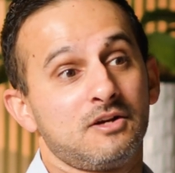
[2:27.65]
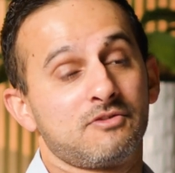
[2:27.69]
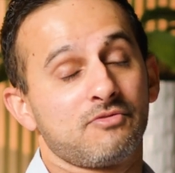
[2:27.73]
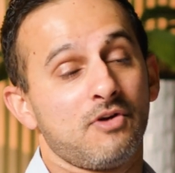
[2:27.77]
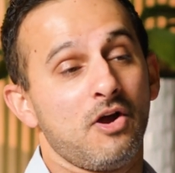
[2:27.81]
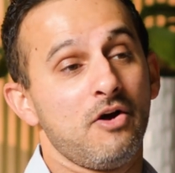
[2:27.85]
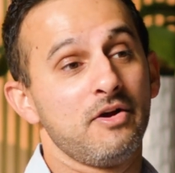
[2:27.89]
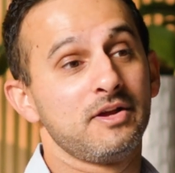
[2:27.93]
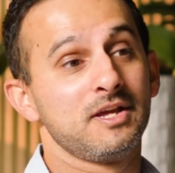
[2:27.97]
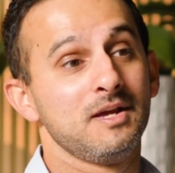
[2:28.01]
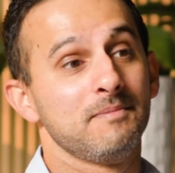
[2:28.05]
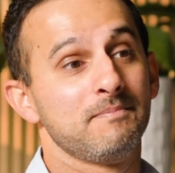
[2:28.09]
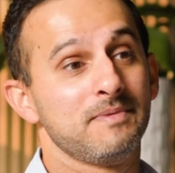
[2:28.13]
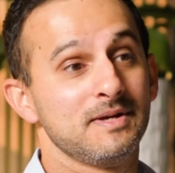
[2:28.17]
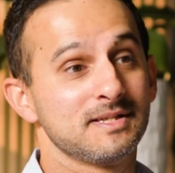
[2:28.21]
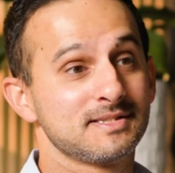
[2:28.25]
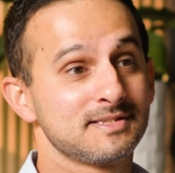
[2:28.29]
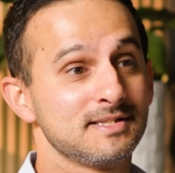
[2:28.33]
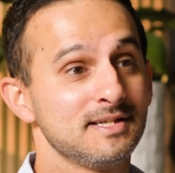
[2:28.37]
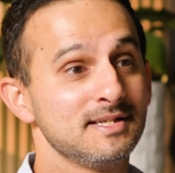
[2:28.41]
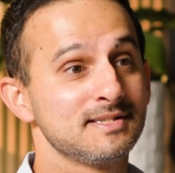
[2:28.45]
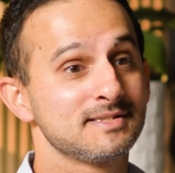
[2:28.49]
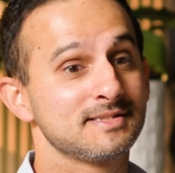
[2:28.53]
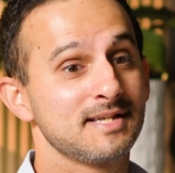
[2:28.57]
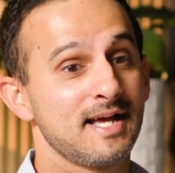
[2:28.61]
growing your
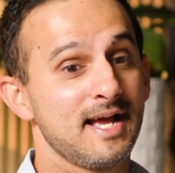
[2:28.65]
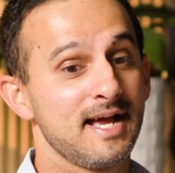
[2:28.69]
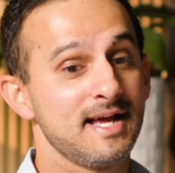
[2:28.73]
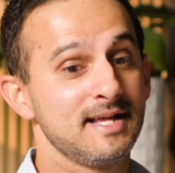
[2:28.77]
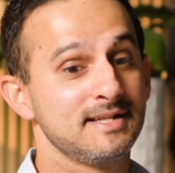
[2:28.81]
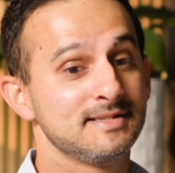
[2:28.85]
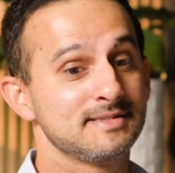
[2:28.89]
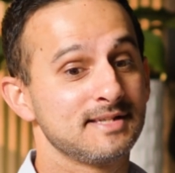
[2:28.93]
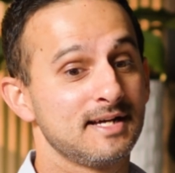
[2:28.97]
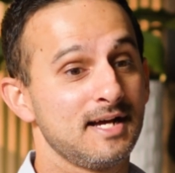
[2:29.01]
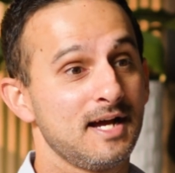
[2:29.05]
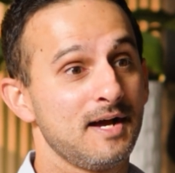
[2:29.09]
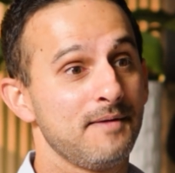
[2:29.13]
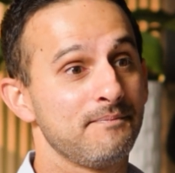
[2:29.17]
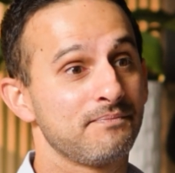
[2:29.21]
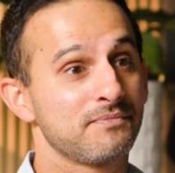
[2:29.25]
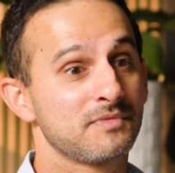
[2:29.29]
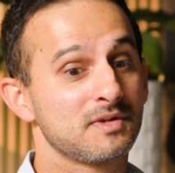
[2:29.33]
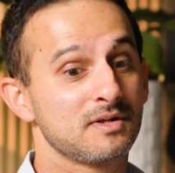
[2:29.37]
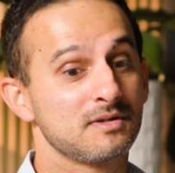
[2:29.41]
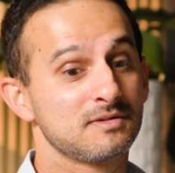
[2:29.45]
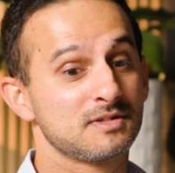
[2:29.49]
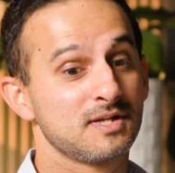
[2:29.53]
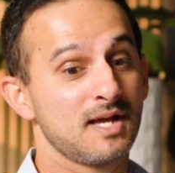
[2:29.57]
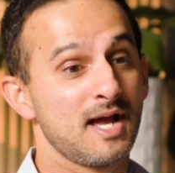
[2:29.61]
business and
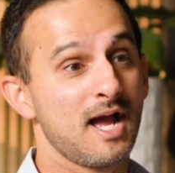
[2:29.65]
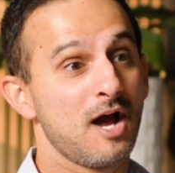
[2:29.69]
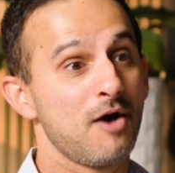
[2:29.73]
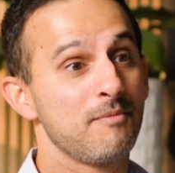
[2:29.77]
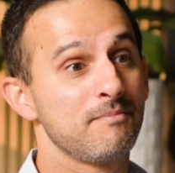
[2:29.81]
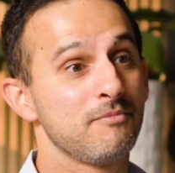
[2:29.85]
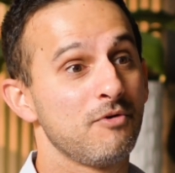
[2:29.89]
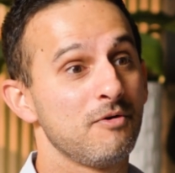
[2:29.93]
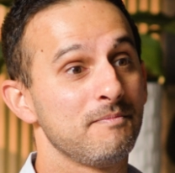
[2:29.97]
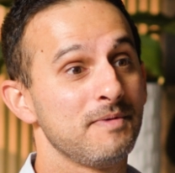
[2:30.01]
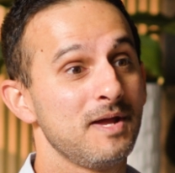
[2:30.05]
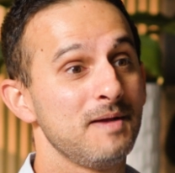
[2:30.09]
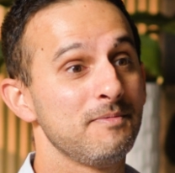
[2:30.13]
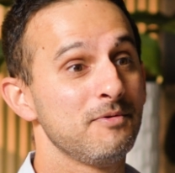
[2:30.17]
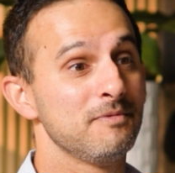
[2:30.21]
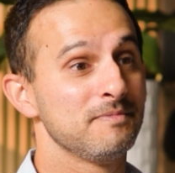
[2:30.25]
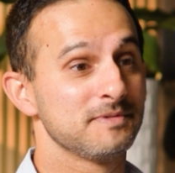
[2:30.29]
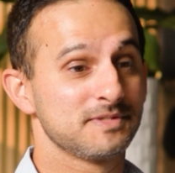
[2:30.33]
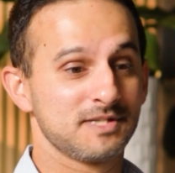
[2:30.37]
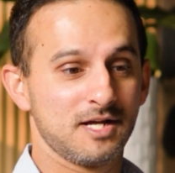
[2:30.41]
to help more people.